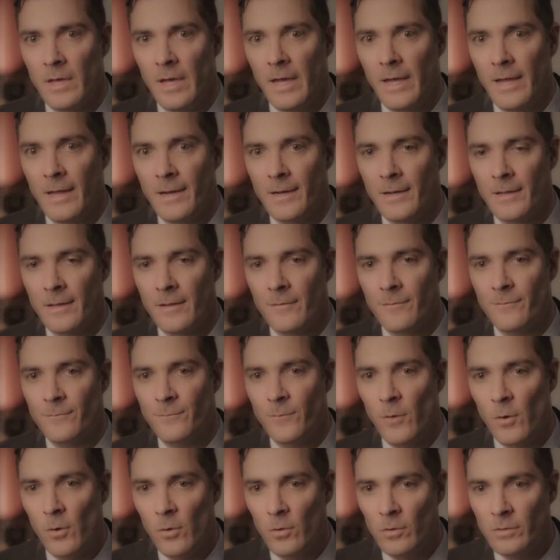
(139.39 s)
And the
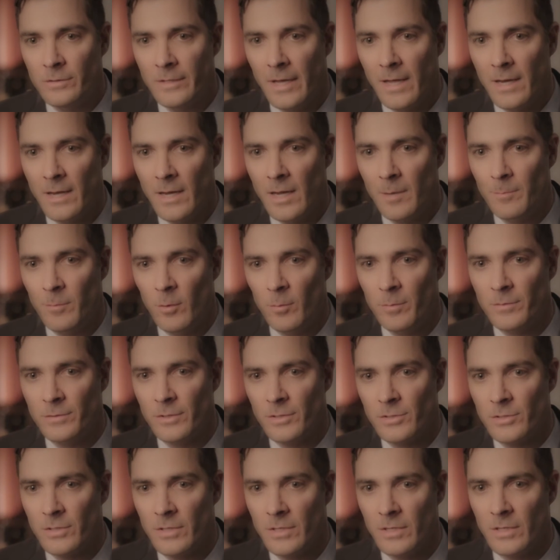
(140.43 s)
fold and nipple
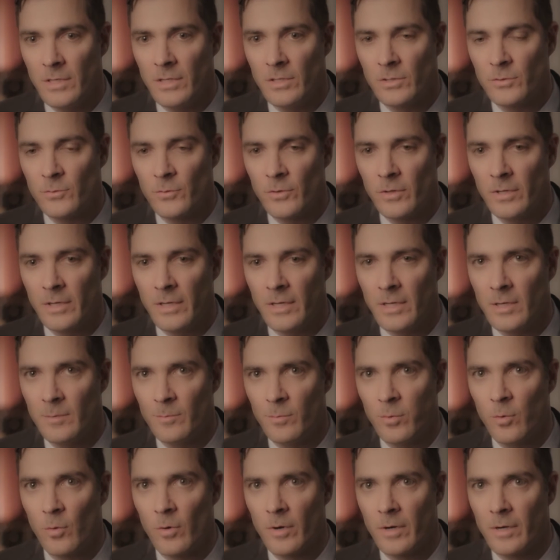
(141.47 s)
position is really an
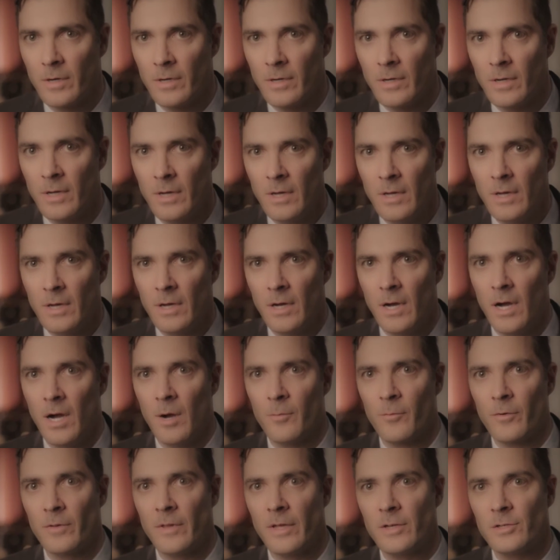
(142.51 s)
important
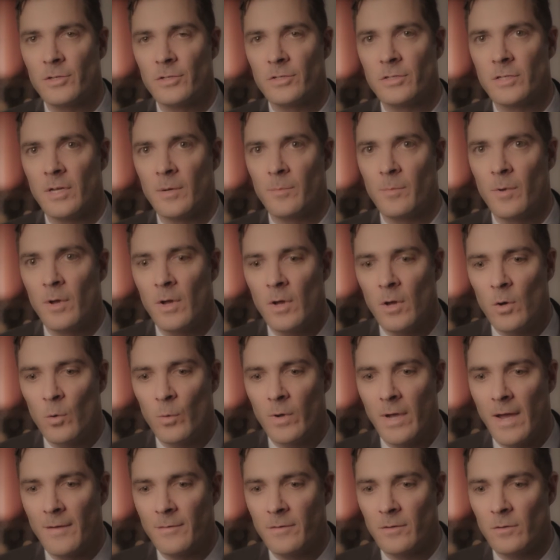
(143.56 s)
relationship
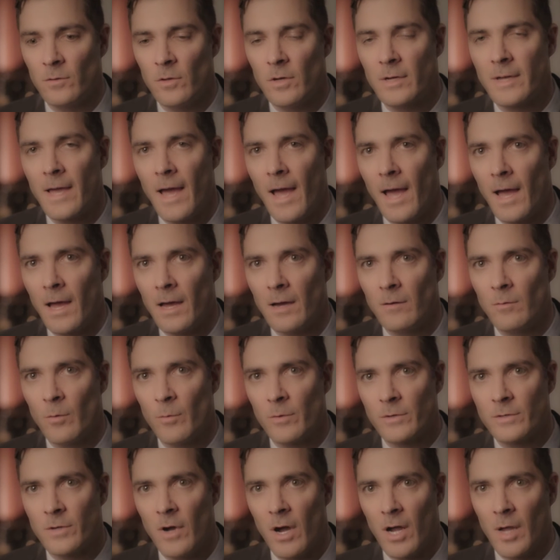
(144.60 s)
we have to look at when
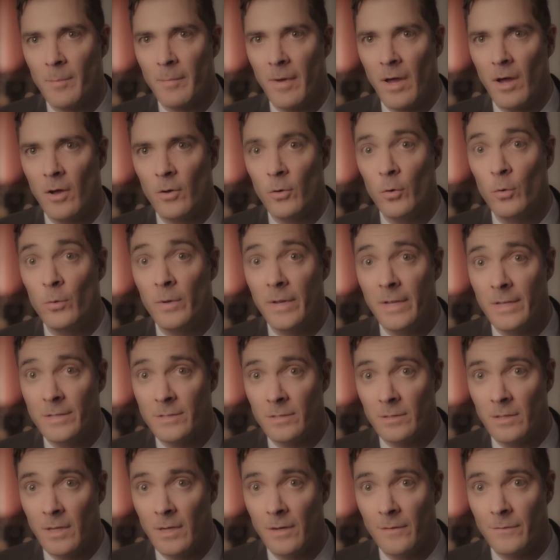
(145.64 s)
we're talking about who needs
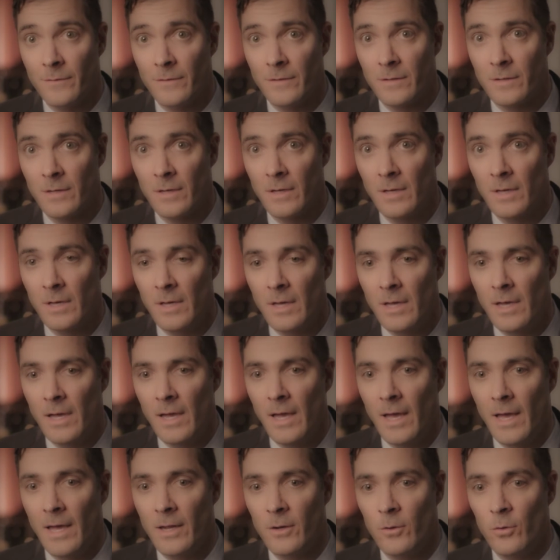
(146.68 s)
a lift
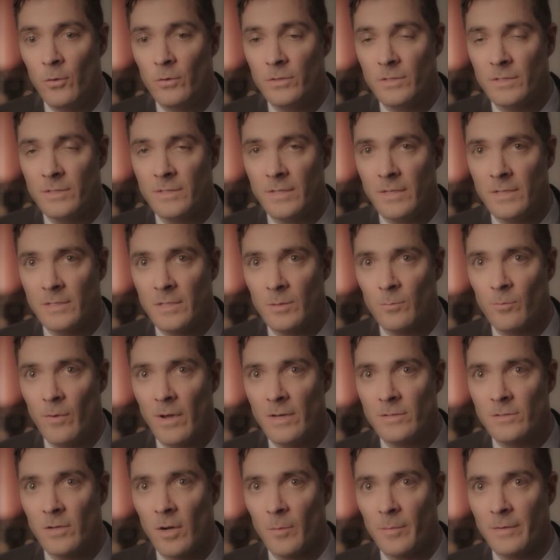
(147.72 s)
and who just needs their
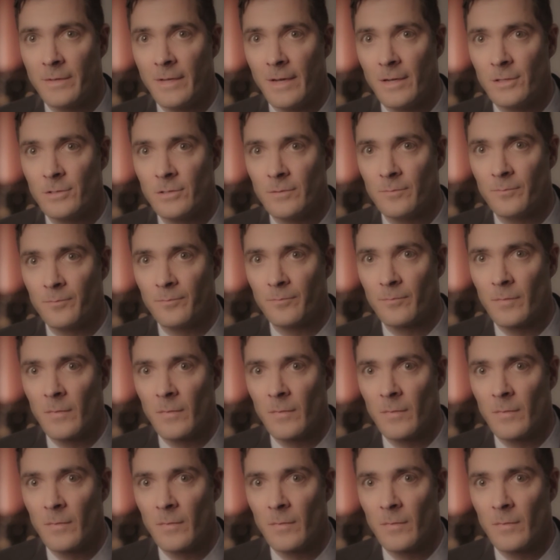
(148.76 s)
breast augmentation.